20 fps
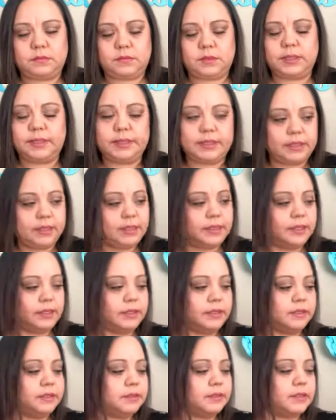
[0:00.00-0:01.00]
I think it
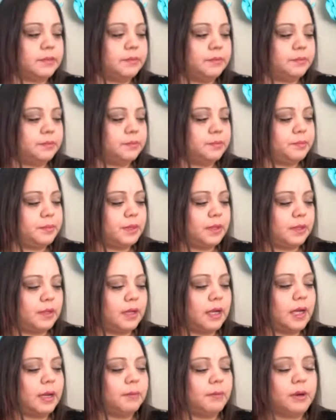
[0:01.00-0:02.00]
is.
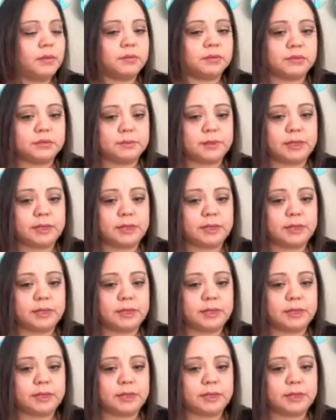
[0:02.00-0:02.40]
I'm almost